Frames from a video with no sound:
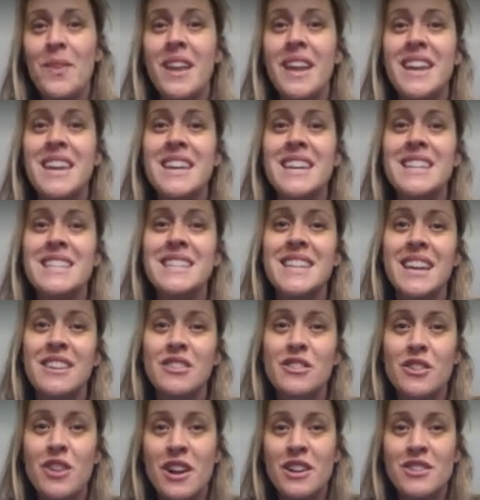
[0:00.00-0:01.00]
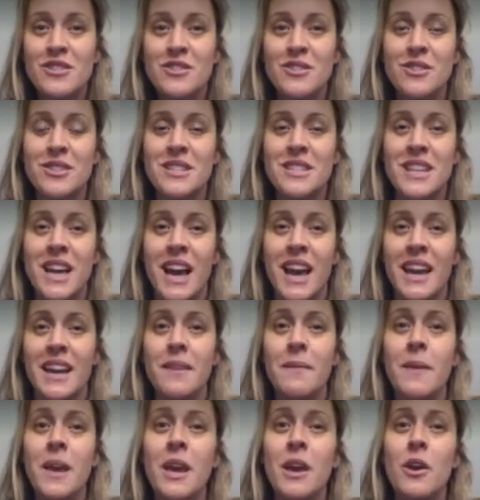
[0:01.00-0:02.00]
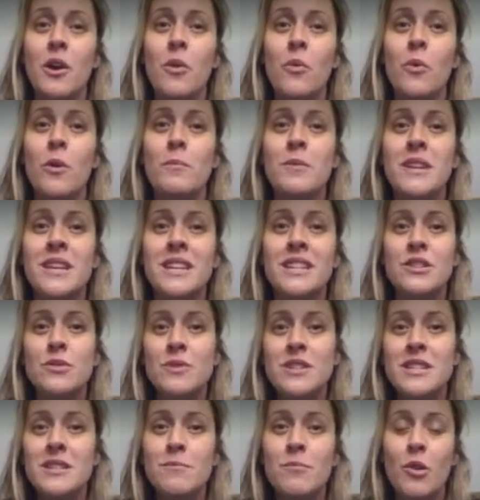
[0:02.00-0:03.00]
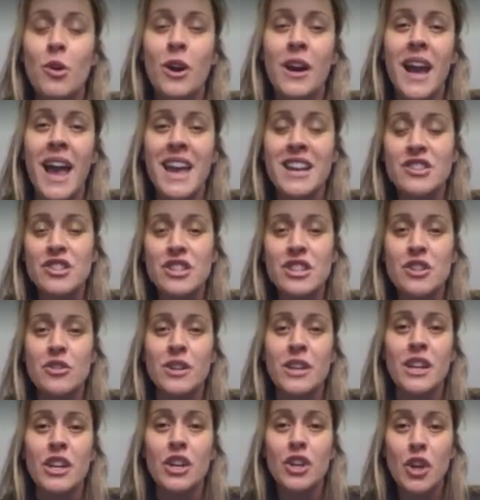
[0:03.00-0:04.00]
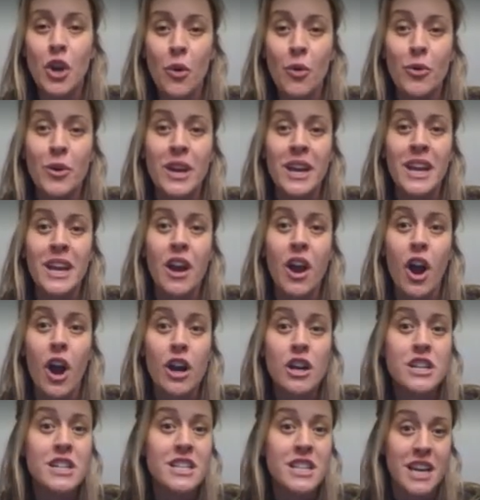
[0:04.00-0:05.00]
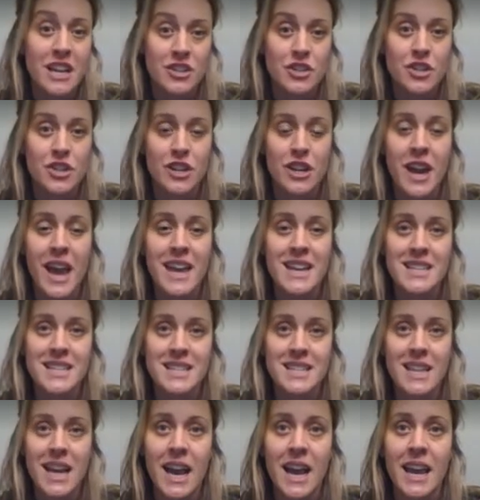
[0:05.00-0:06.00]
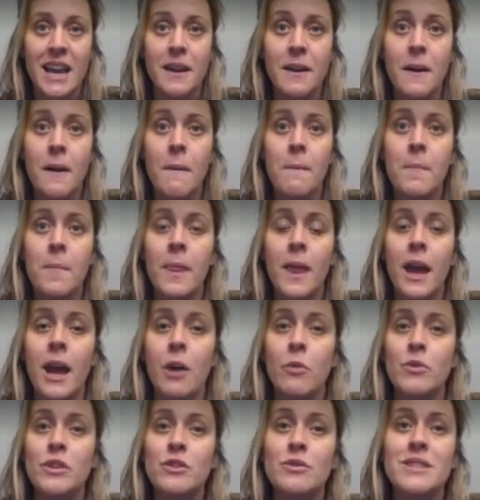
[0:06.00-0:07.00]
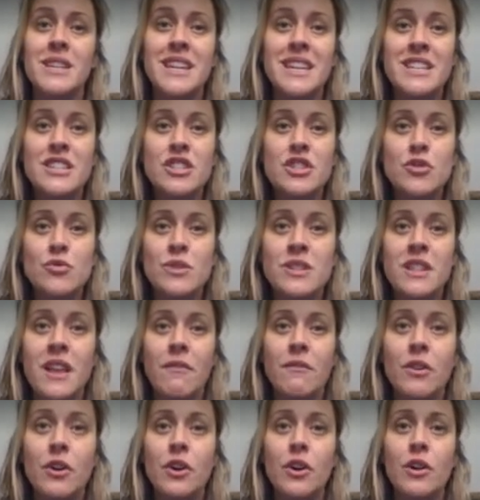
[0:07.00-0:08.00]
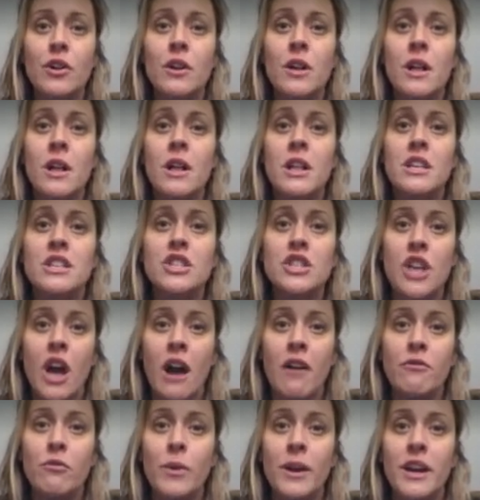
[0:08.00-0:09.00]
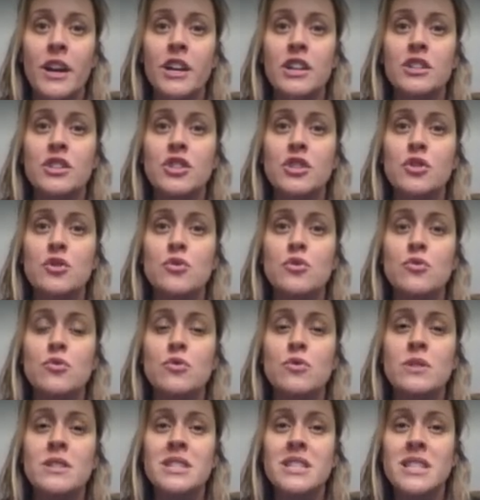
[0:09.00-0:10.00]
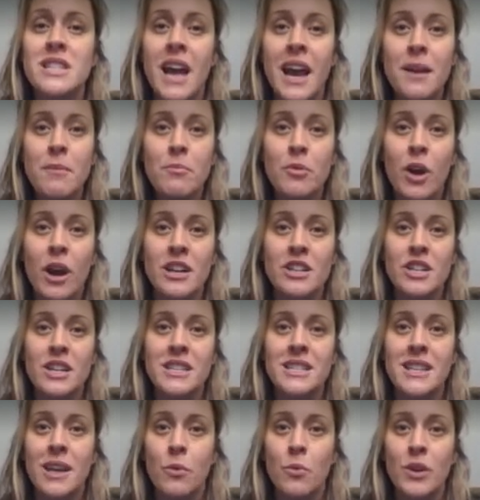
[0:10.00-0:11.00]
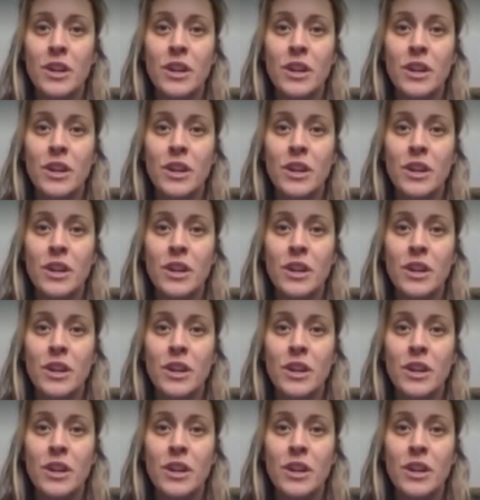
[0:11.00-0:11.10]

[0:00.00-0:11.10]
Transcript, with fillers: In technological design, we'll begin to explore engineering, coding, architecture, and design. Uh, we use industry-level software to design projects that we